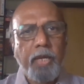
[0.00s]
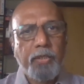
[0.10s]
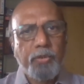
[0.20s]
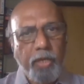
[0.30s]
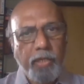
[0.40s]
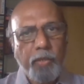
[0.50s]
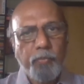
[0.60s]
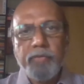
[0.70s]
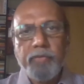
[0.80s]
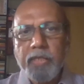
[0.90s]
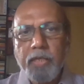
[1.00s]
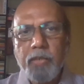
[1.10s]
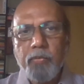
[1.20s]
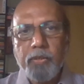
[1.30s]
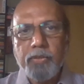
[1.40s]
And today we will
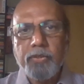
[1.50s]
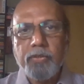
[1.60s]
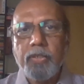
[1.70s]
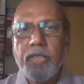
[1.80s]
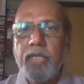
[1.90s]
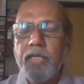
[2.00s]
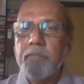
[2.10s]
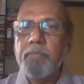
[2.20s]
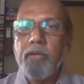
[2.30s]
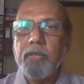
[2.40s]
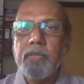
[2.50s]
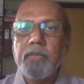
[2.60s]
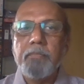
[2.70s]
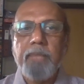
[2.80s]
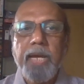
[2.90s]
converse on an
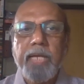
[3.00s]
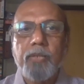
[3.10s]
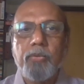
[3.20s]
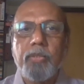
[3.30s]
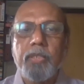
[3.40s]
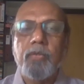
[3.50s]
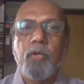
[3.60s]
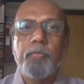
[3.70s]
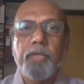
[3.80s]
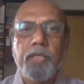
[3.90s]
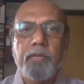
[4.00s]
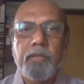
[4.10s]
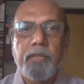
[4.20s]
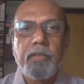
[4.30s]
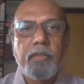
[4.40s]
important macroeconomic
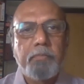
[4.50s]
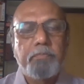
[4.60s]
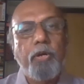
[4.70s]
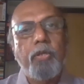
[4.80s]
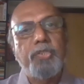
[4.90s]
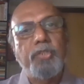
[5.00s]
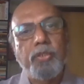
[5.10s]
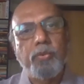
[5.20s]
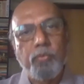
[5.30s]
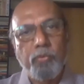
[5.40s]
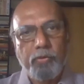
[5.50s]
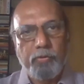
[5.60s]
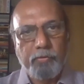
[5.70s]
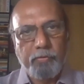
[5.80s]
policy tool,